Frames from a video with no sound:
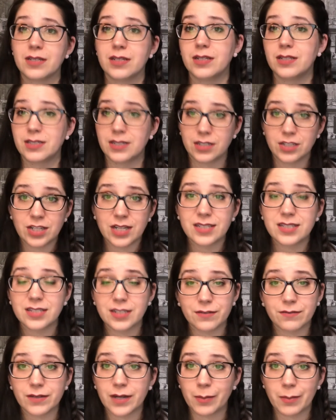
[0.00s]
suggest
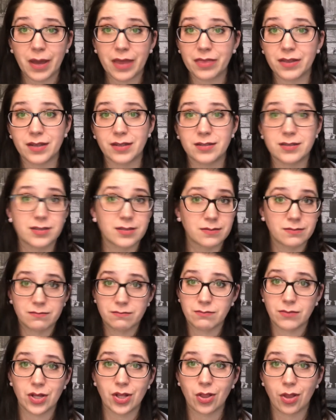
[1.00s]
different methods
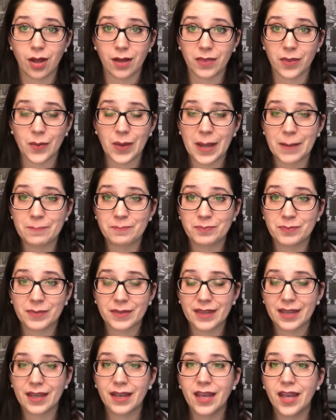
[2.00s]
along the way.
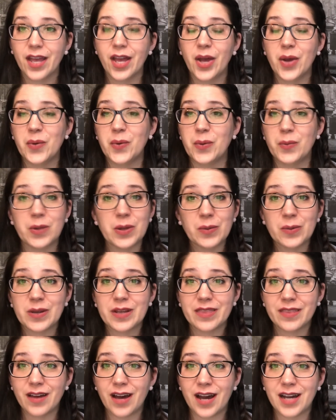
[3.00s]
When we were
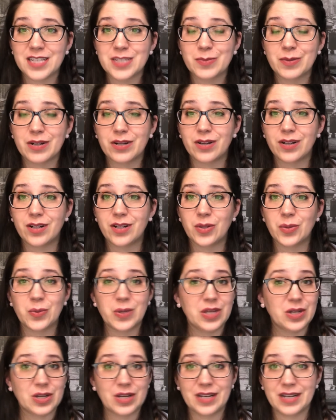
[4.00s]
in the hospital,
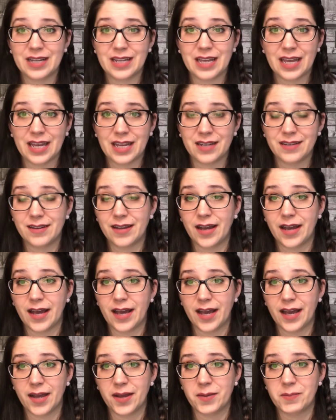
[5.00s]
we couldn't get
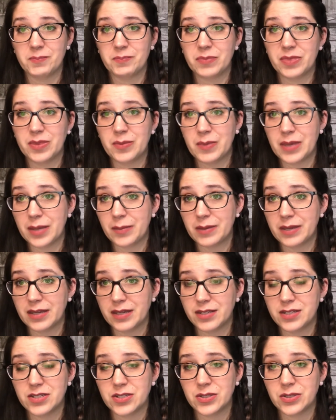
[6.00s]

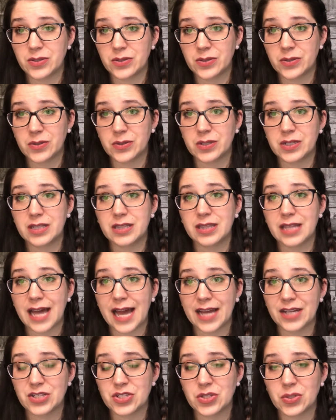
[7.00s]
baby to
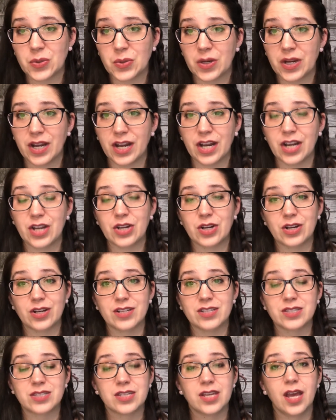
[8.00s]
latch or
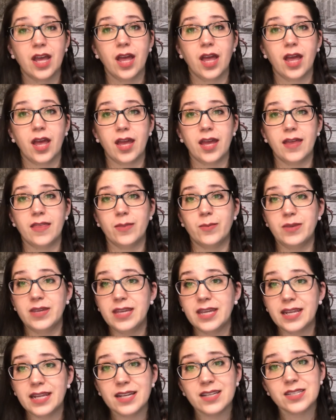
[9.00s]
nurse in the
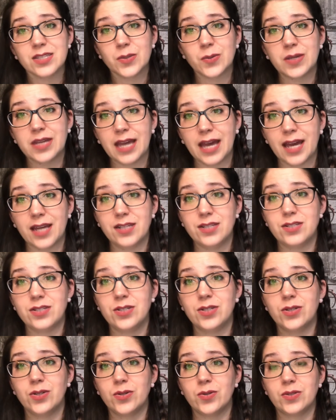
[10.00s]
beginning, so we had
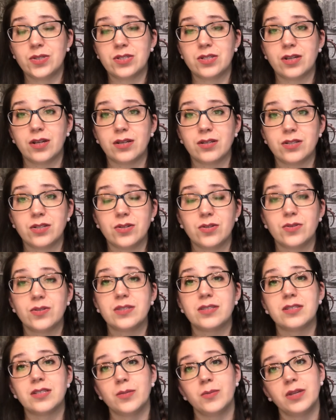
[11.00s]
to start to
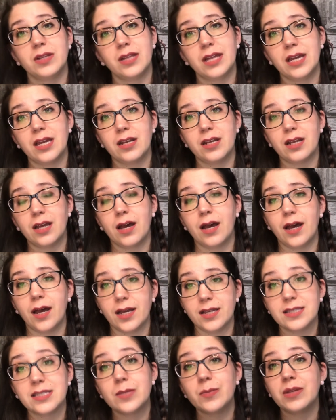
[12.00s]
simulate
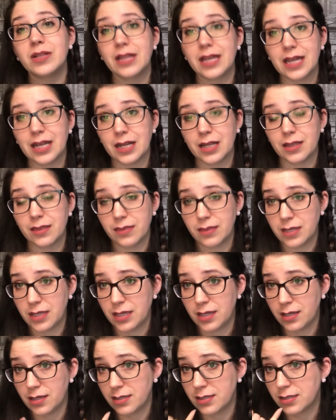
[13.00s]

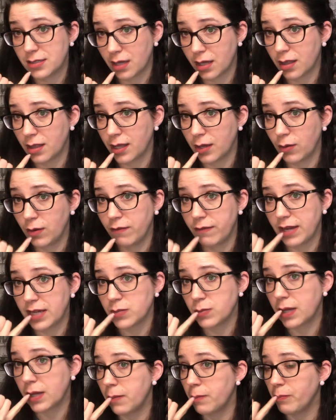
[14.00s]
the suckling reflex.
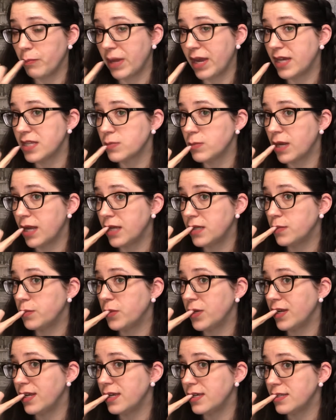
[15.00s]
My husband had to
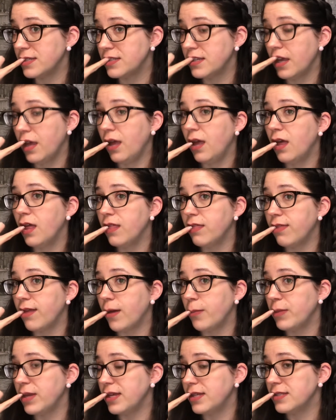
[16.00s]
put his
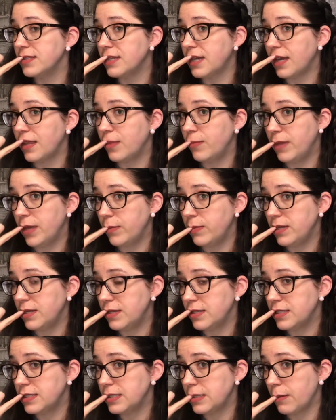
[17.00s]
thumb inside the
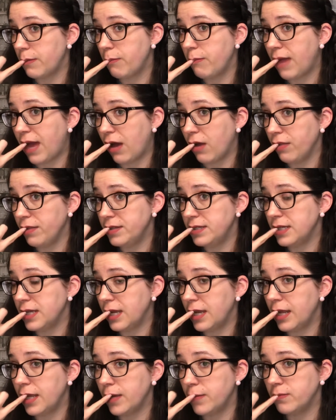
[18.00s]
baby's mouth to
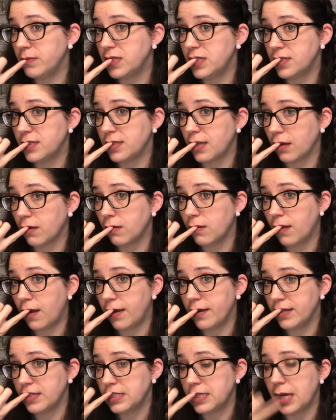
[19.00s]
get him to suckle
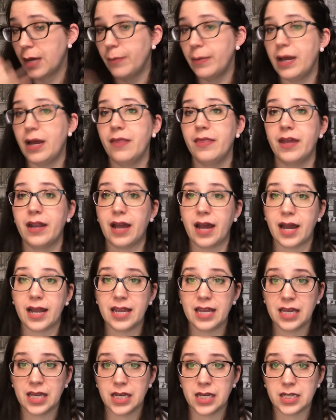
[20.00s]
on his thumb, and then I
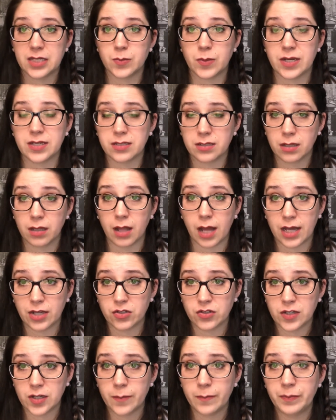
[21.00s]
hand expressed
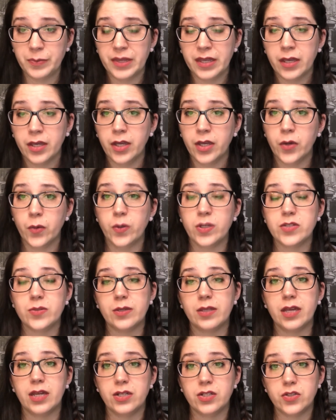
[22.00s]
colostrum, which
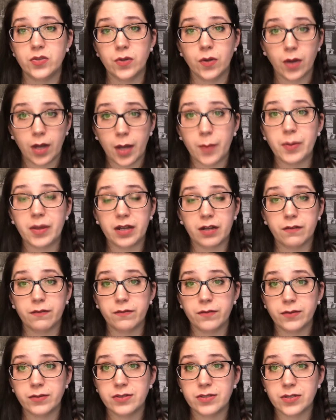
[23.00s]
we then drew up in a
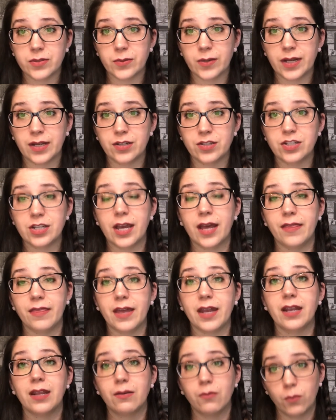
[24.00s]
food syringe, and
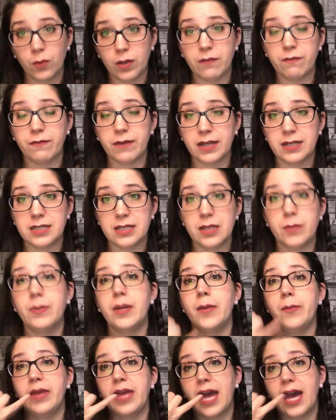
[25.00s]
then we fed to the
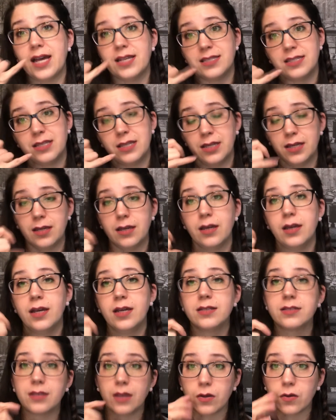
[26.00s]
baby as he
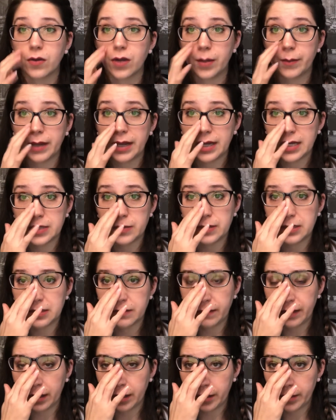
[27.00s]
suckled on my husband's
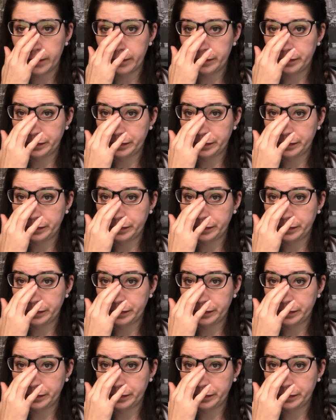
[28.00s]
finger.